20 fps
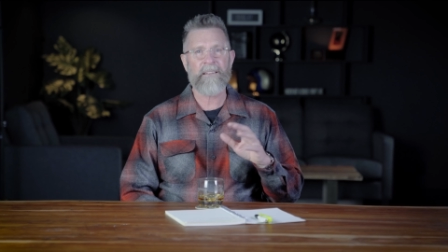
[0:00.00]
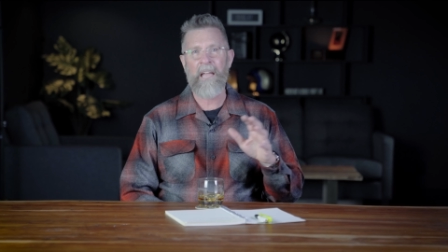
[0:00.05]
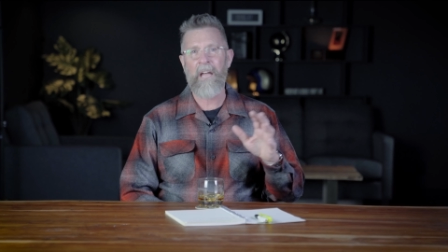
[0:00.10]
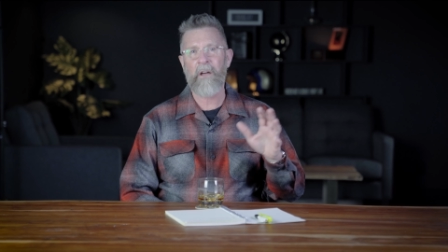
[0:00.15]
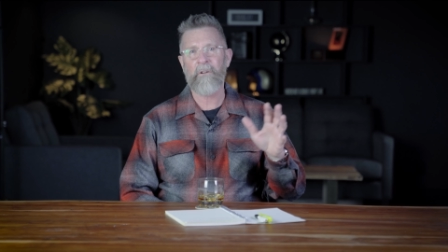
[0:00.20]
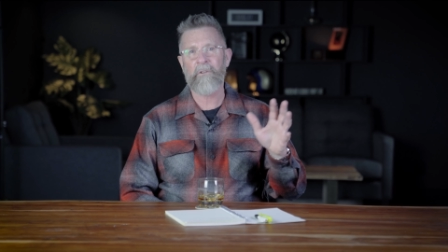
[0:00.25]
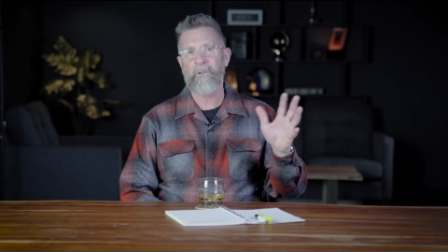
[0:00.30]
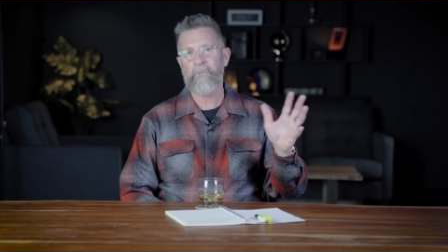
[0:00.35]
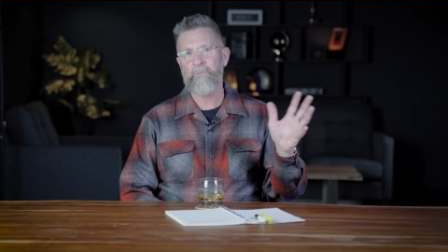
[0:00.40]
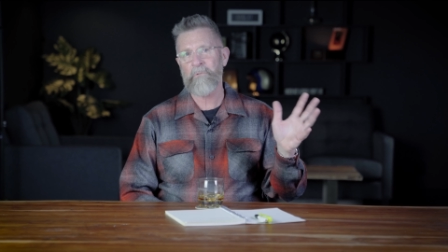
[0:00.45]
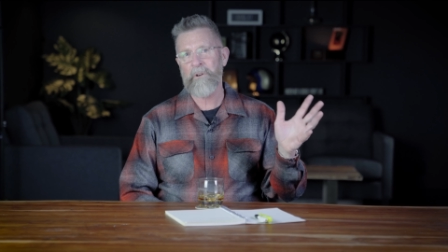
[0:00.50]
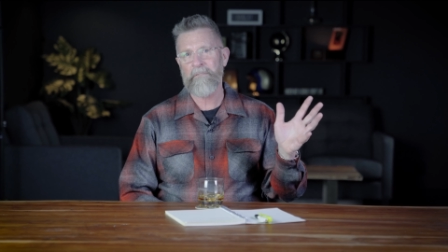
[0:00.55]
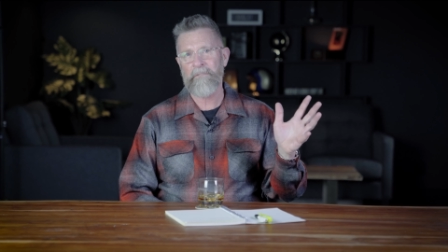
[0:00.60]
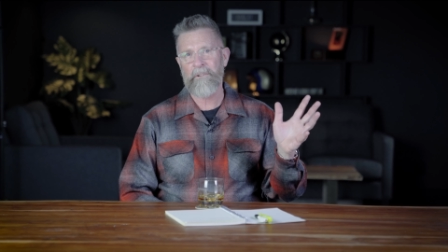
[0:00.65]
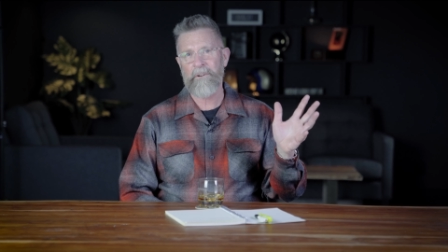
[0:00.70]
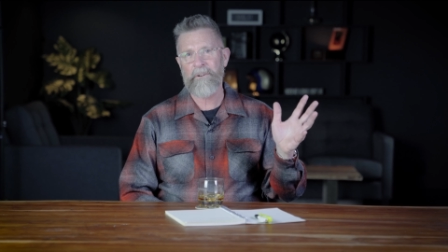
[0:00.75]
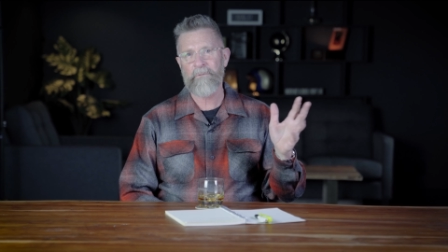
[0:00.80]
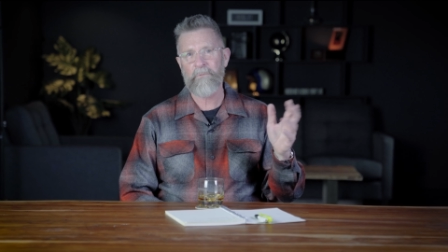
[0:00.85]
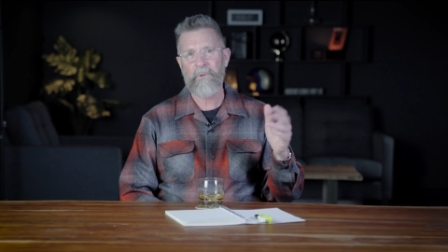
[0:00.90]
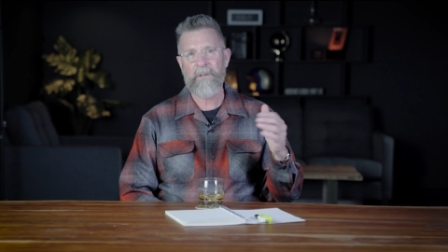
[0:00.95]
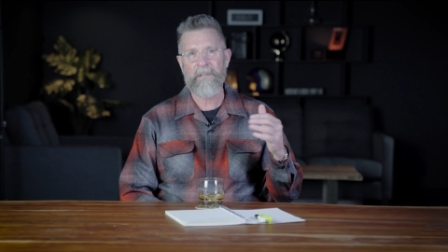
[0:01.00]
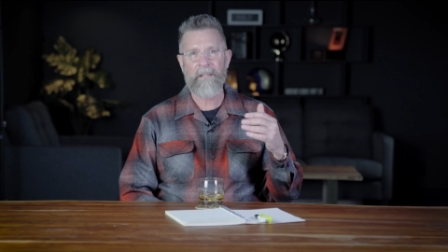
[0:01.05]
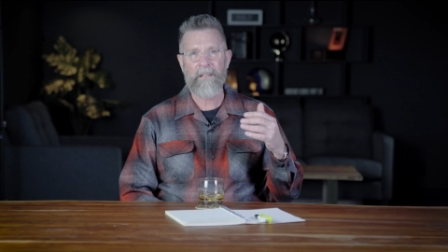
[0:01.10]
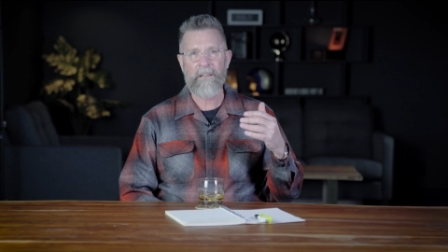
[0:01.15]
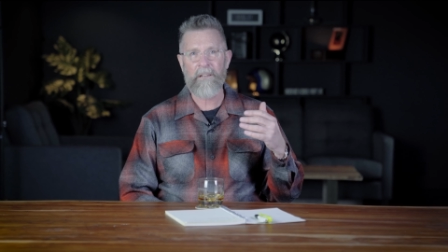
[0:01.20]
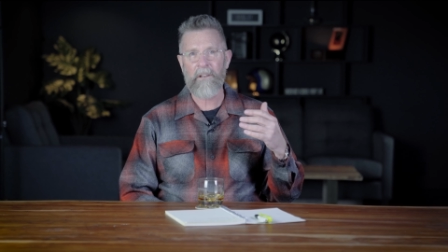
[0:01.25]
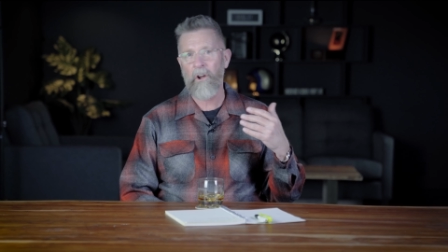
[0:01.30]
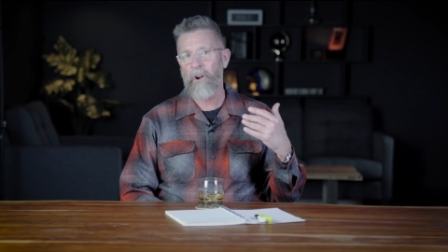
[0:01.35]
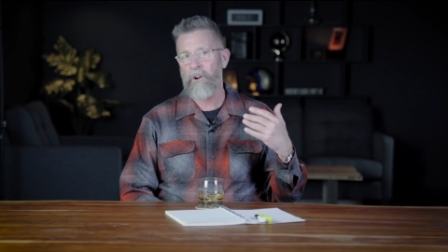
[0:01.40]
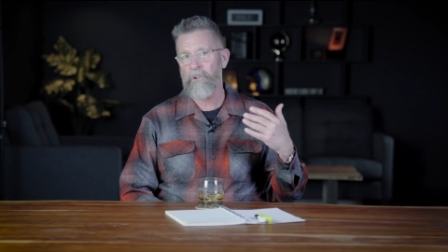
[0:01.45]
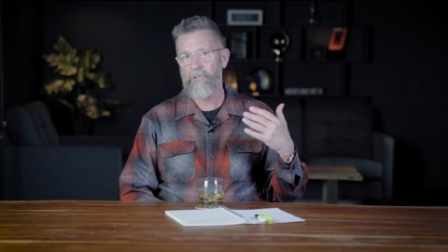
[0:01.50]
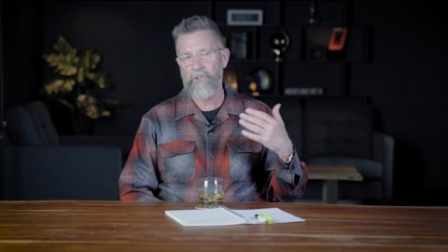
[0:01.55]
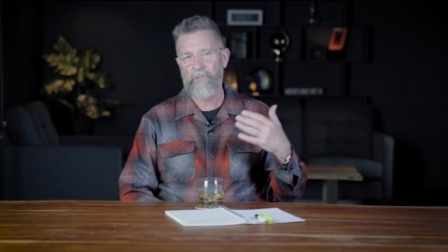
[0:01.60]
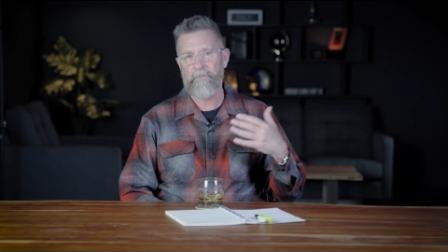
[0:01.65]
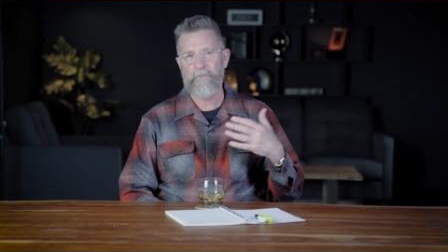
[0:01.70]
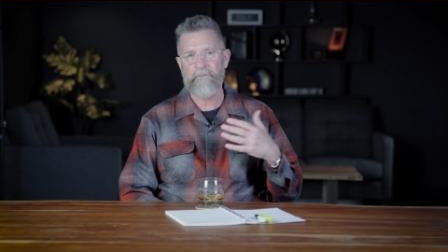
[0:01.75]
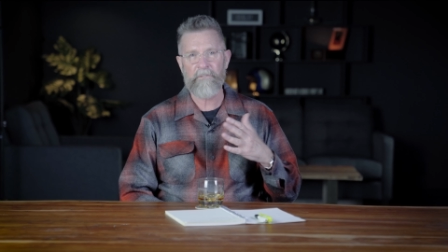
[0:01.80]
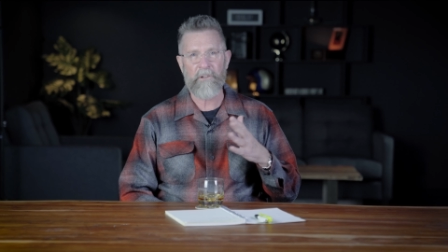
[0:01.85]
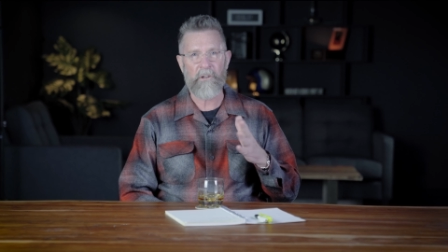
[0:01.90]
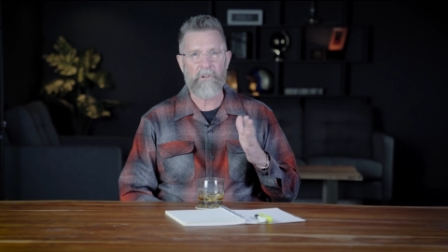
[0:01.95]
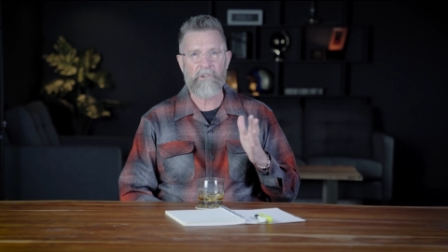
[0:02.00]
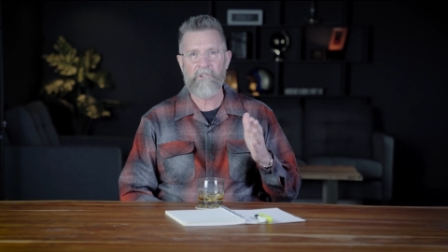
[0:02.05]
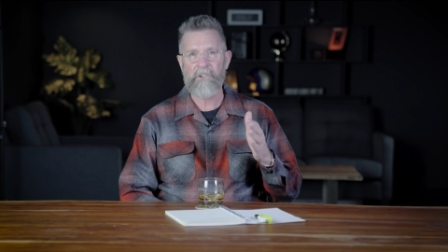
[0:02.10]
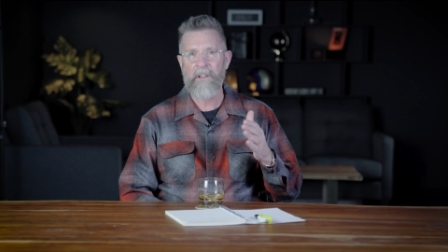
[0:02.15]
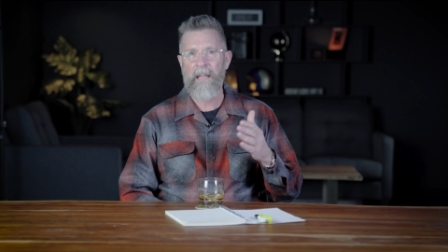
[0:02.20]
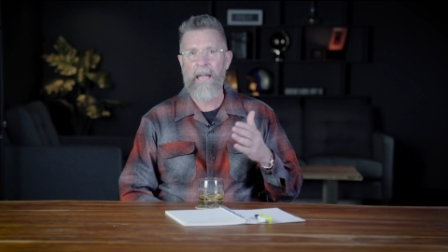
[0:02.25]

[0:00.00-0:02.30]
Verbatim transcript: down a river when a larger fish